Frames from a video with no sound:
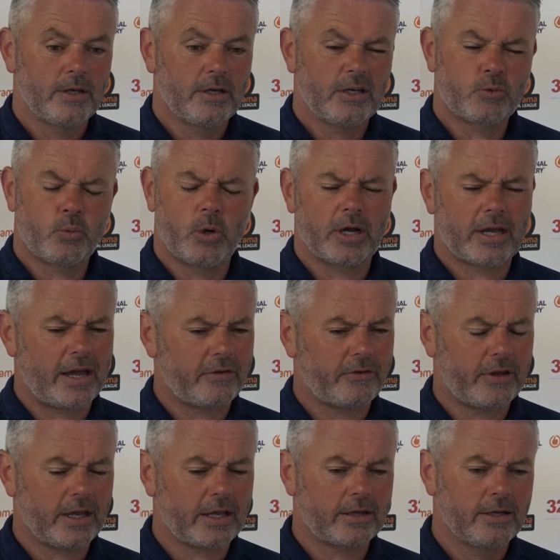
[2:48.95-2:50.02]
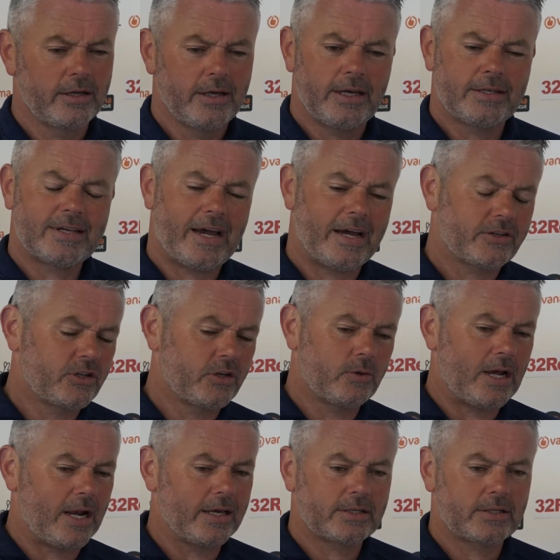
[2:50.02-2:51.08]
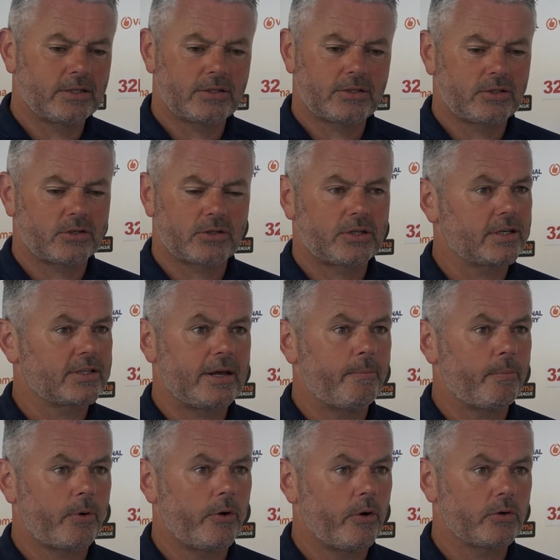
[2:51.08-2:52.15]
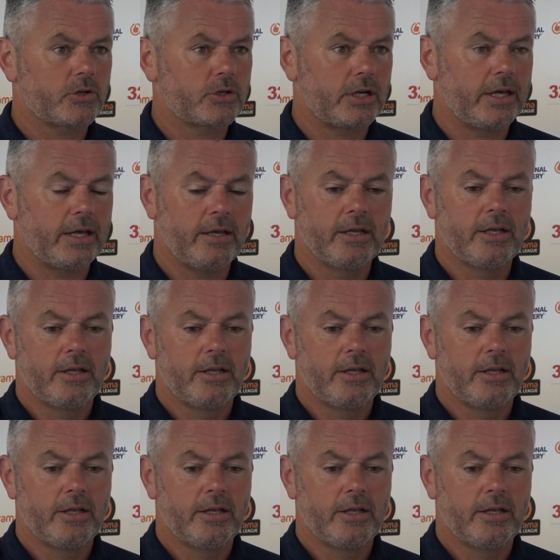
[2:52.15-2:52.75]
His work ethic, his attitude, Alex, is just exemplary, honestly.